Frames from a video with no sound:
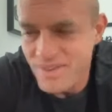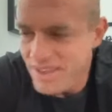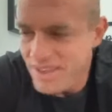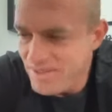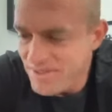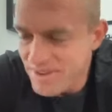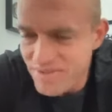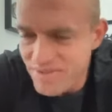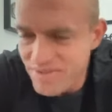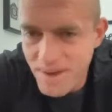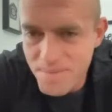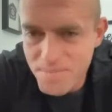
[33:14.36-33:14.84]

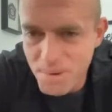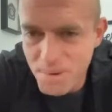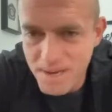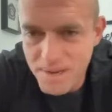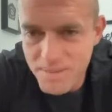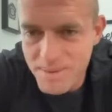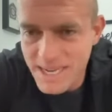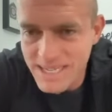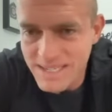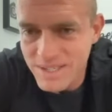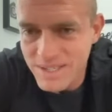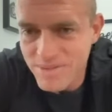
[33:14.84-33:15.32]
even if i
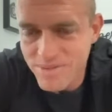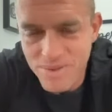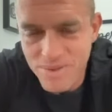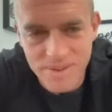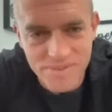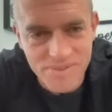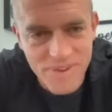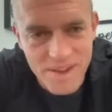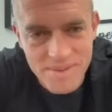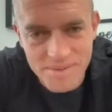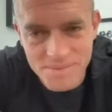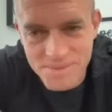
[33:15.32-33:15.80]
bring it back to
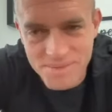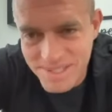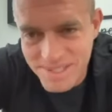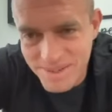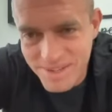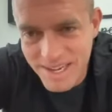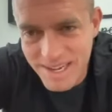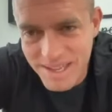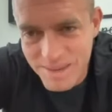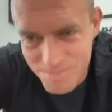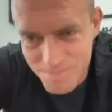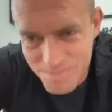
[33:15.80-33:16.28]
245 i'm
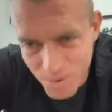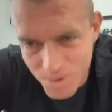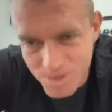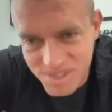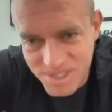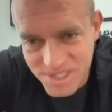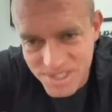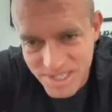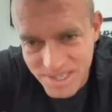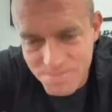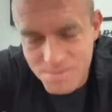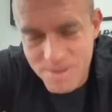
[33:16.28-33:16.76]
still gonna get more
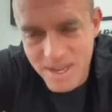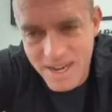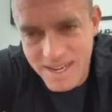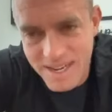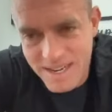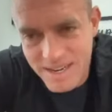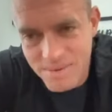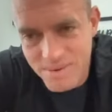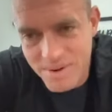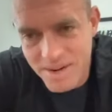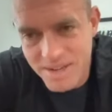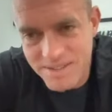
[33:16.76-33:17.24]
sleep than
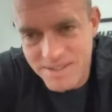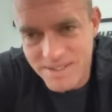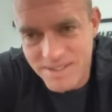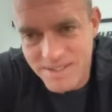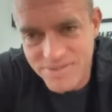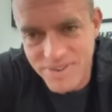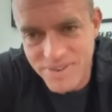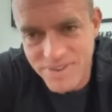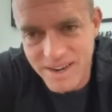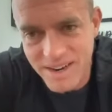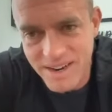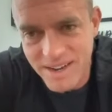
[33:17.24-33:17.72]
i did when i was in
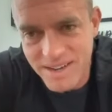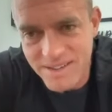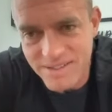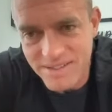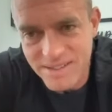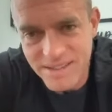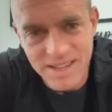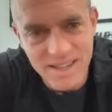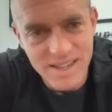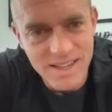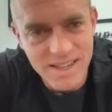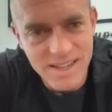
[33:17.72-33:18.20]
the
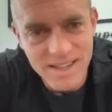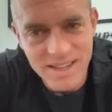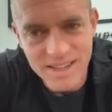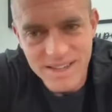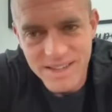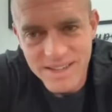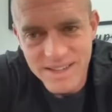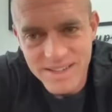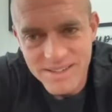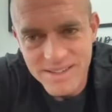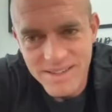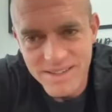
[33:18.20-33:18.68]
firehouse
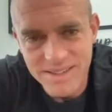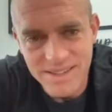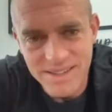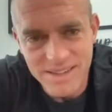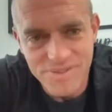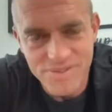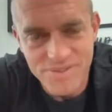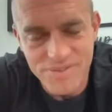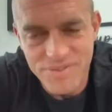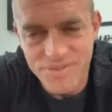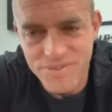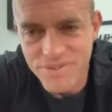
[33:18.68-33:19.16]
so i was
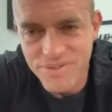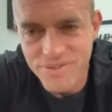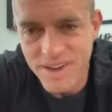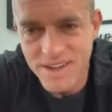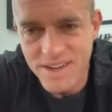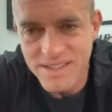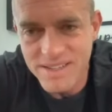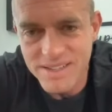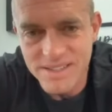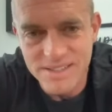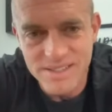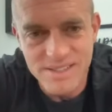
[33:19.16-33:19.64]
like
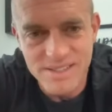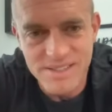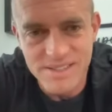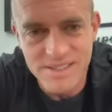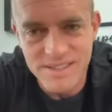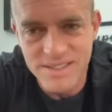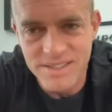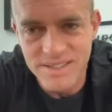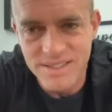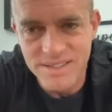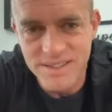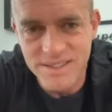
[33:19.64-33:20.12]
fuck let's
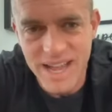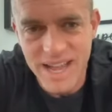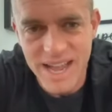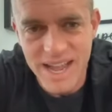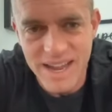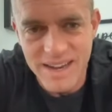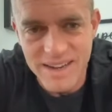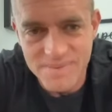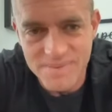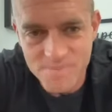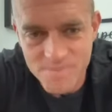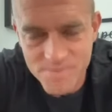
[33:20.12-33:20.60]
just do
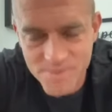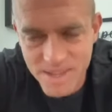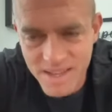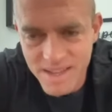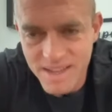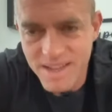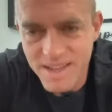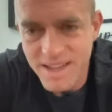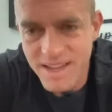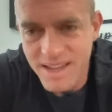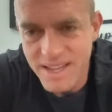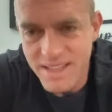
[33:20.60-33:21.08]
that
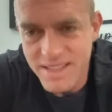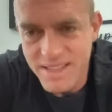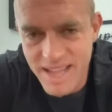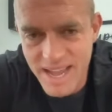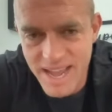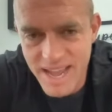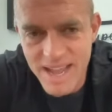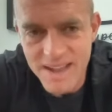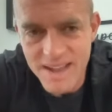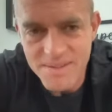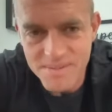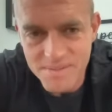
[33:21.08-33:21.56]
and
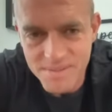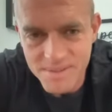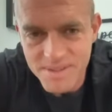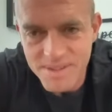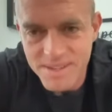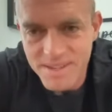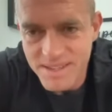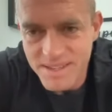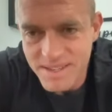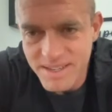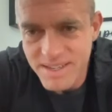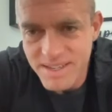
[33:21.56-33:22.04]
that
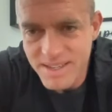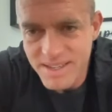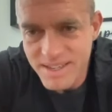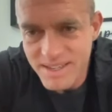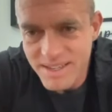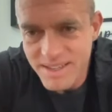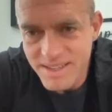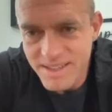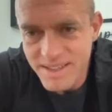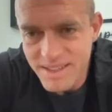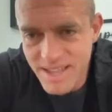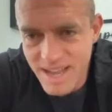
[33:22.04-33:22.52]

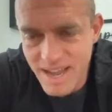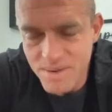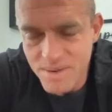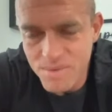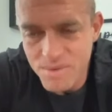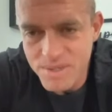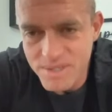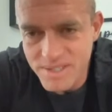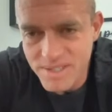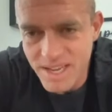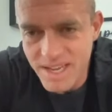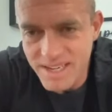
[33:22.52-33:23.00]

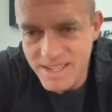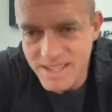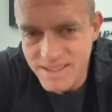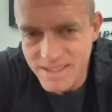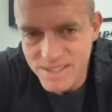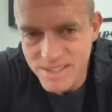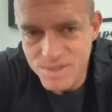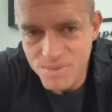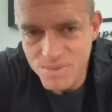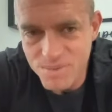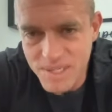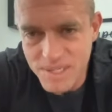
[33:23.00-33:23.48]
that was like
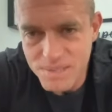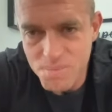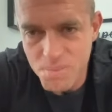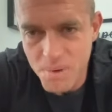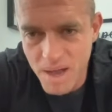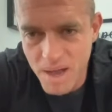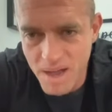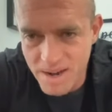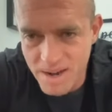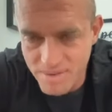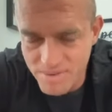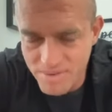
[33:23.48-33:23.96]
the sweet
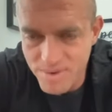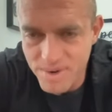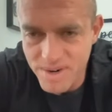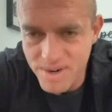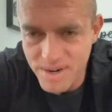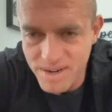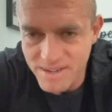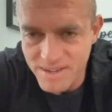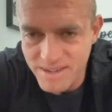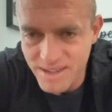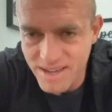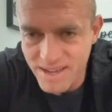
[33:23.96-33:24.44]
spot of
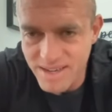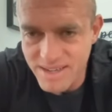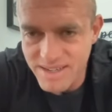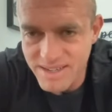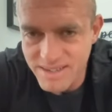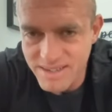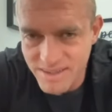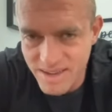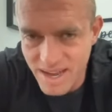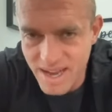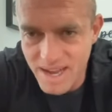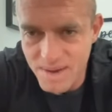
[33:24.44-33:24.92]
where
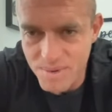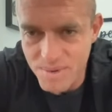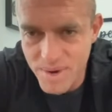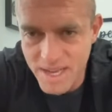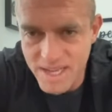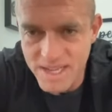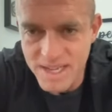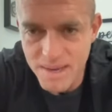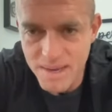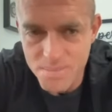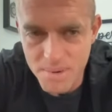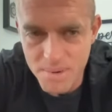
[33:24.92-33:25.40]
like i
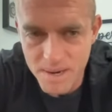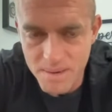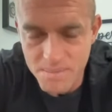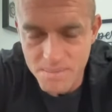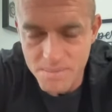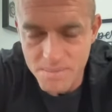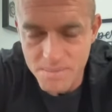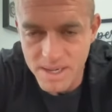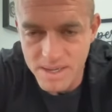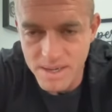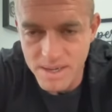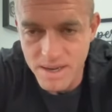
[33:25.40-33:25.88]
wake up and
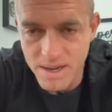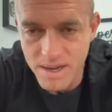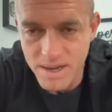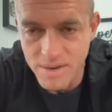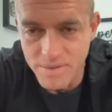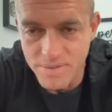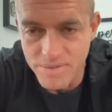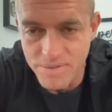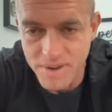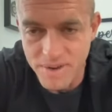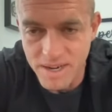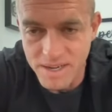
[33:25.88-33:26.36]
i'm like
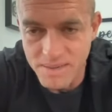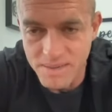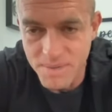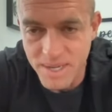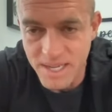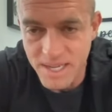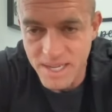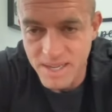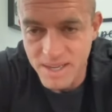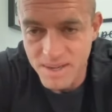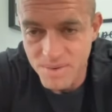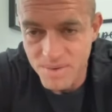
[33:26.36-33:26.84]
oh fuck
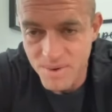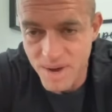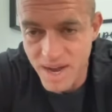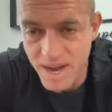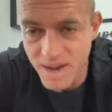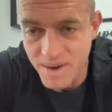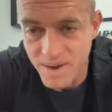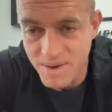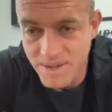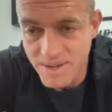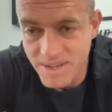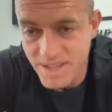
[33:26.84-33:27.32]
me
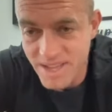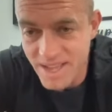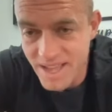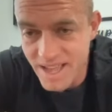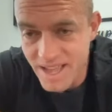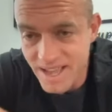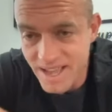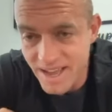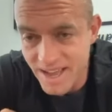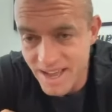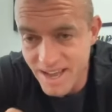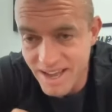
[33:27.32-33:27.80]
wow
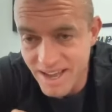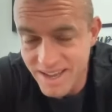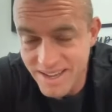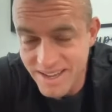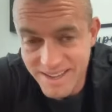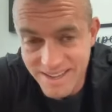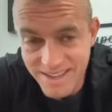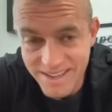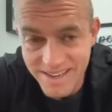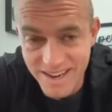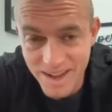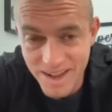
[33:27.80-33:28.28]
uh
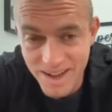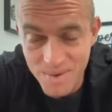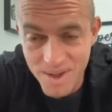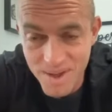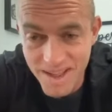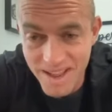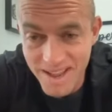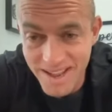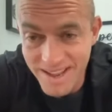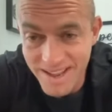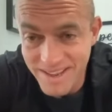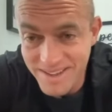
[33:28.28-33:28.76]

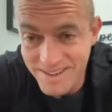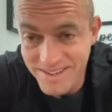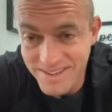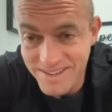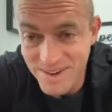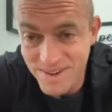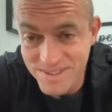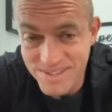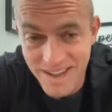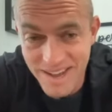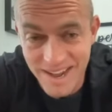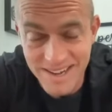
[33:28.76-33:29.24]
now
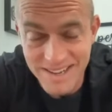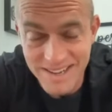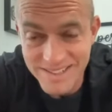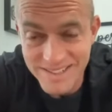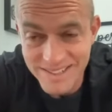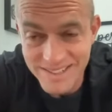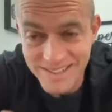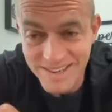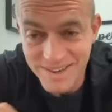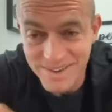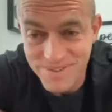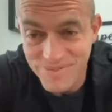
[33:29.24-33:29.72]
you know talk
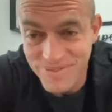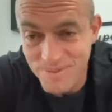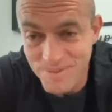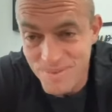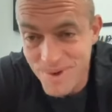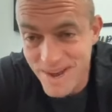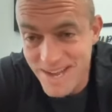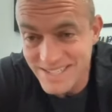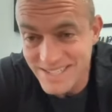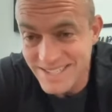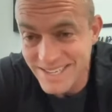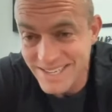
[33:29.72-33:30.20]
hearing
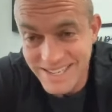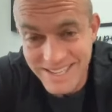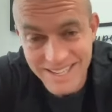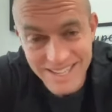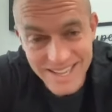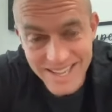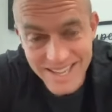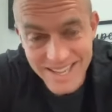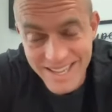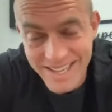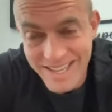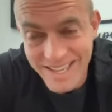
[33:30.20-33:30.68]
from wes
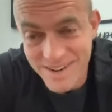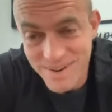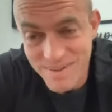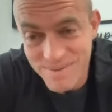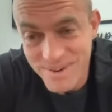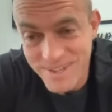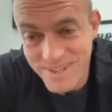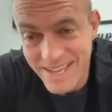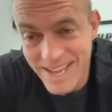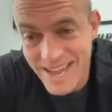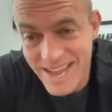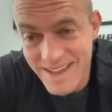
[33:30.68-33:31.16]
like he
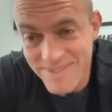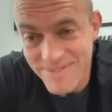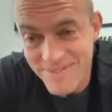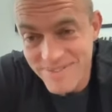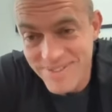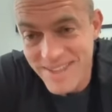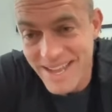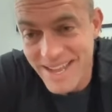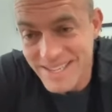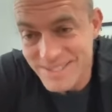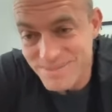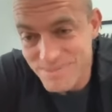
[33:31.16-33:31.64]
don't really
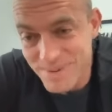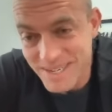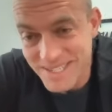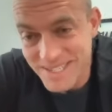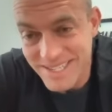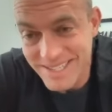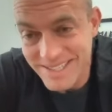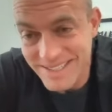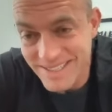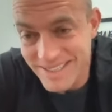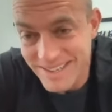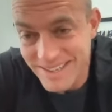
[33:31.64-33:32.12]
have as
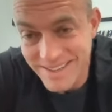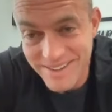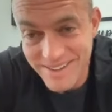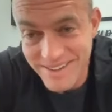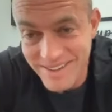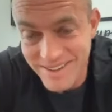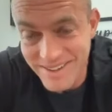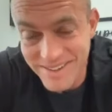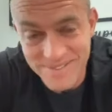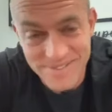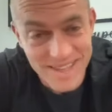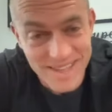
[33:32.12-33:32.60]
much of, uh,
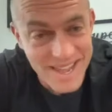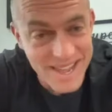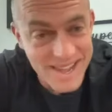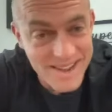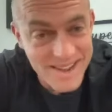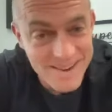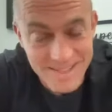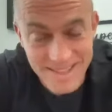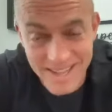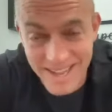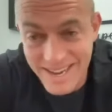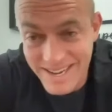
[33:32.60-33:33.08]
of
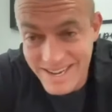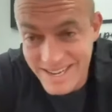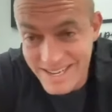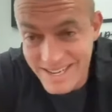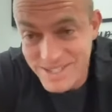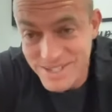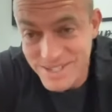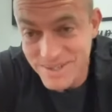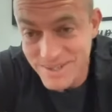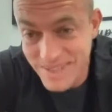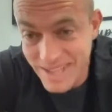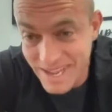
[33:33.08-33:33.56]
that that
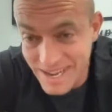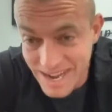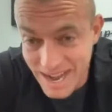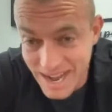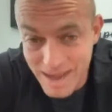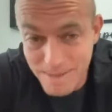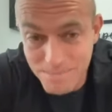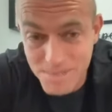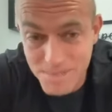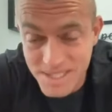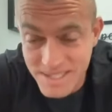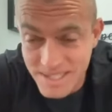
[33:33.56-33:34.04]
issue like
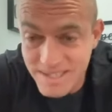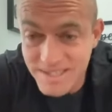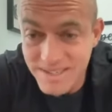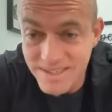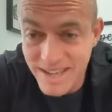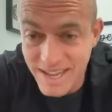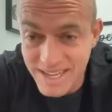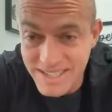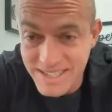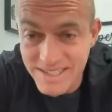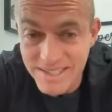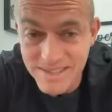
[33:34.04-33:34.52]
i'm
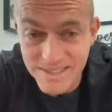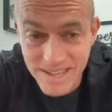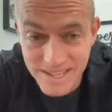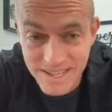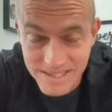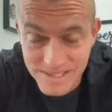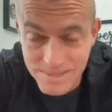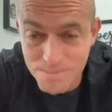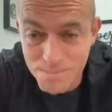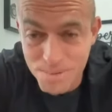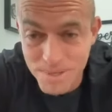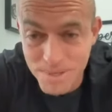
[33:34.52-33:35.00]
still i still
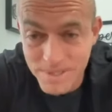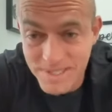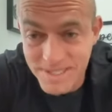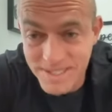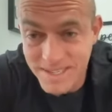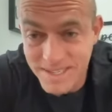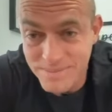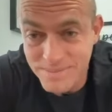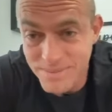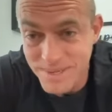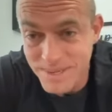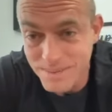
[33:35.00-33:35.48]
got some
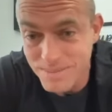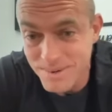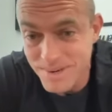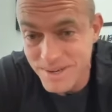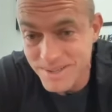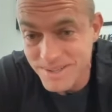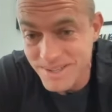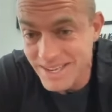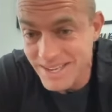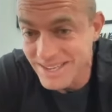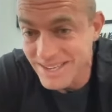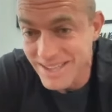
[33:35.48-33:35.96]
pussy in me
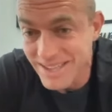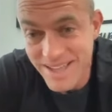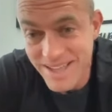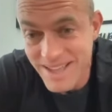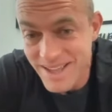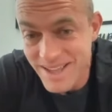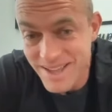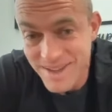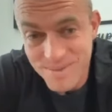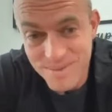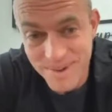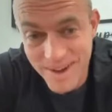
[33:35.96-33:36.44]
bro like
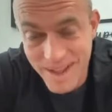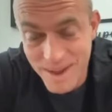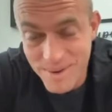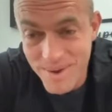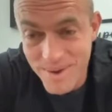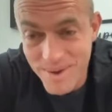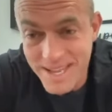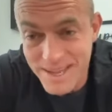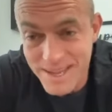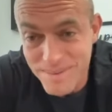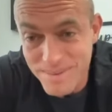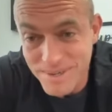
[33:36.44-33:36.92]
when I
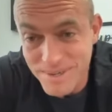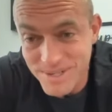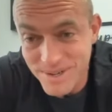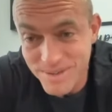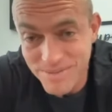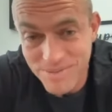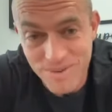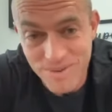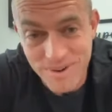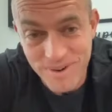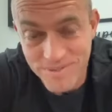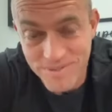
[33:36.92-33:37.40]
wake up at
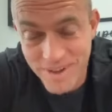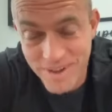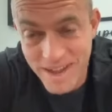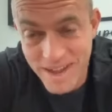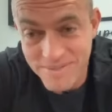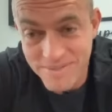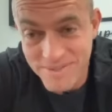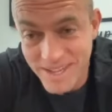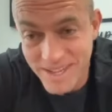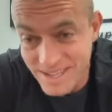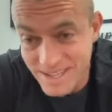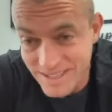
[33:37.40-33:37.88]

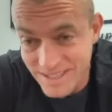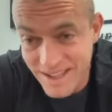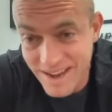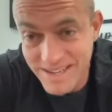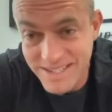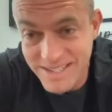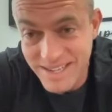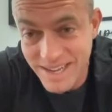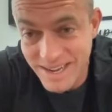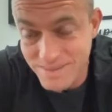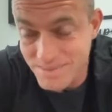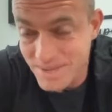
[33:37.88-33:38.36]
245, like a
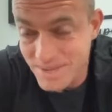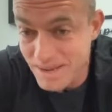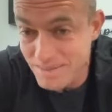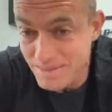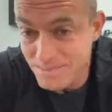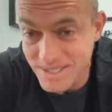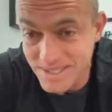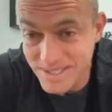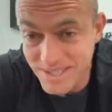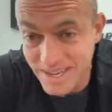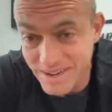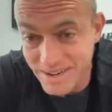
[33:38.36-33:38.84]
lot of times
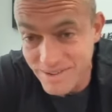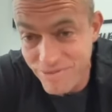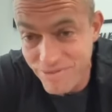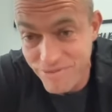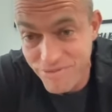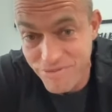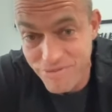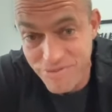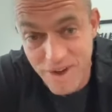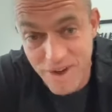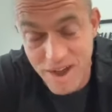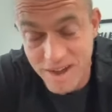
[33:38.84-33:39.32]
I'm just like,
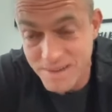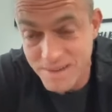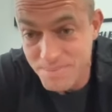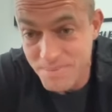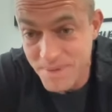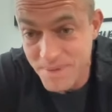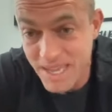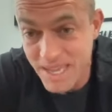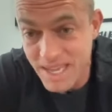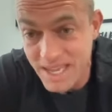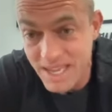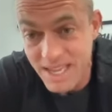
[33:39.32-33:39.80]
fuck
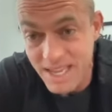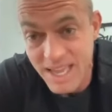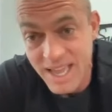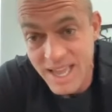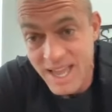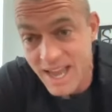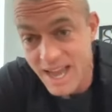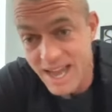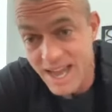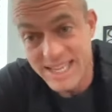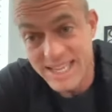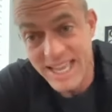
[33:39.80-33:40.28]
me.
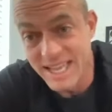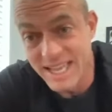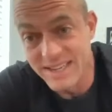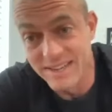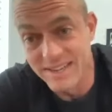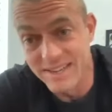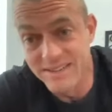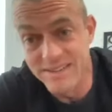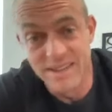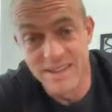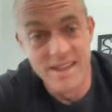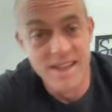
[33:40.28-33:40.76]
I can't
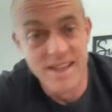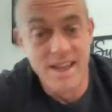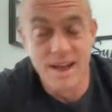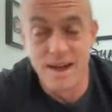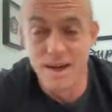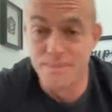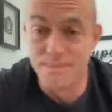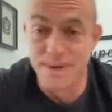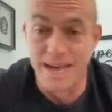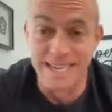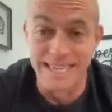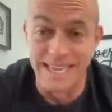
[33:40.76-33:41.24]
do this.
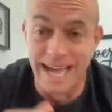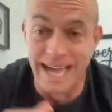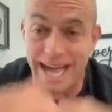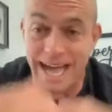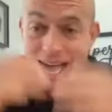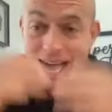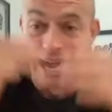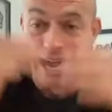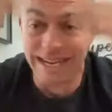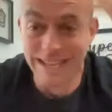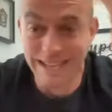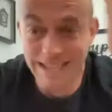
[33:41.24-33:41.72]
Oh my
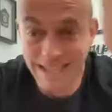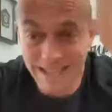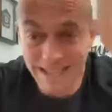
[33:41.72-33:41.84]
God.